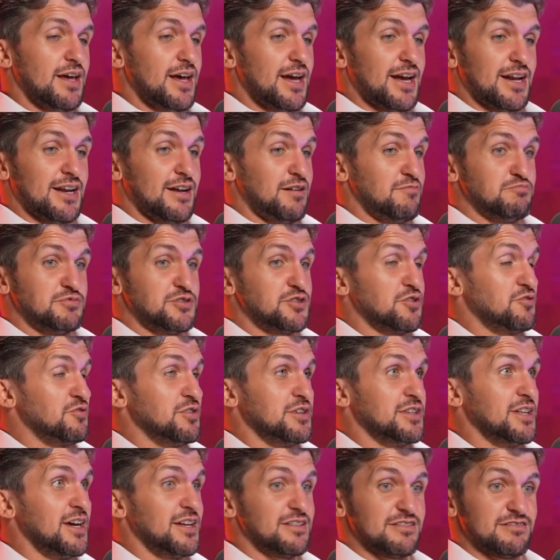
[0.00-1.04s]
And I'm
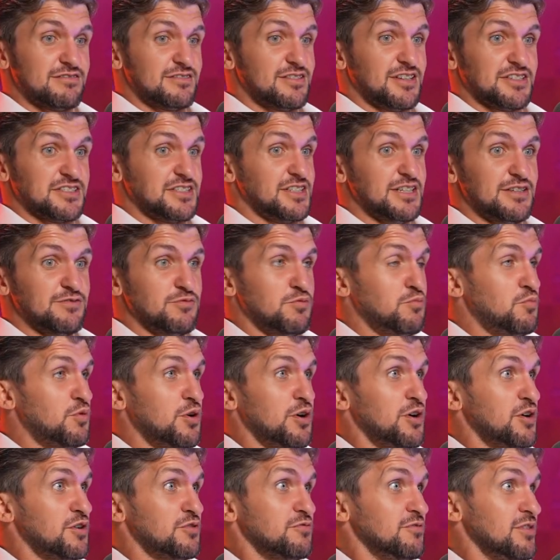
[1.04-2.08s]
sorry, that doesn't even
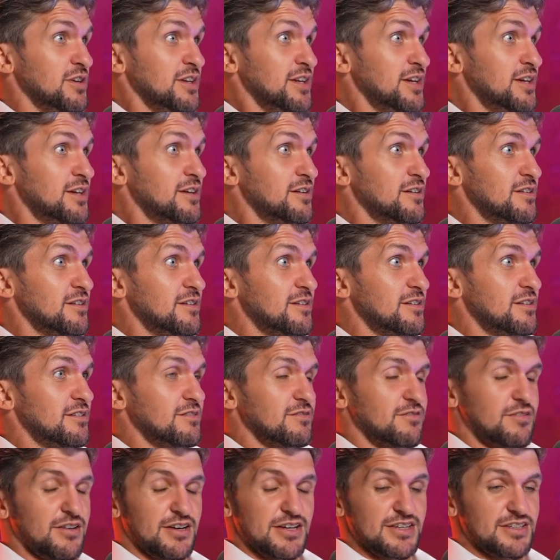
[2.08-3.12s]
work really,
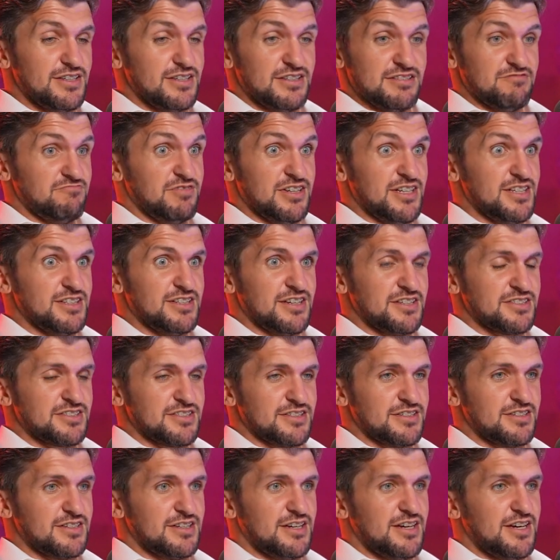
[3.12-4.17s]
right? It really
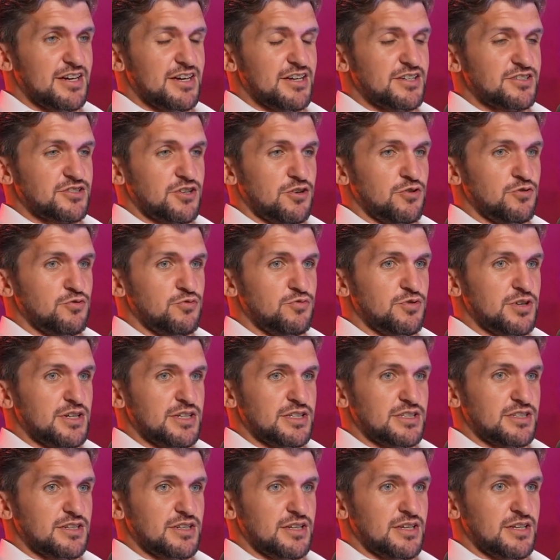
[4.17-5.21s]
doesn't. So
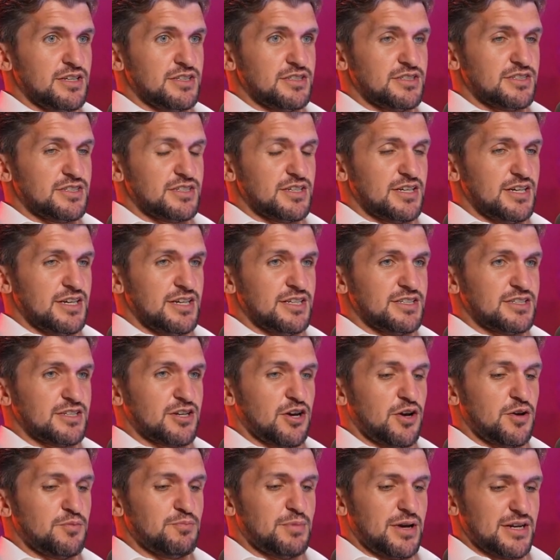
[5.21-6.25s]
it's
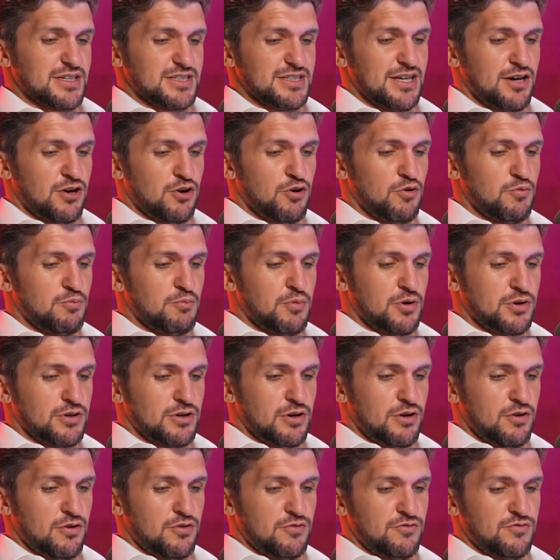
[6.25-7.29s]
going back to that old
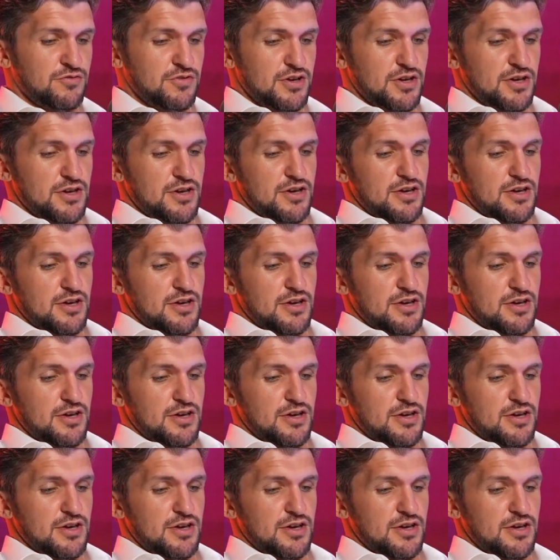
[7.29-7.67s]
model of,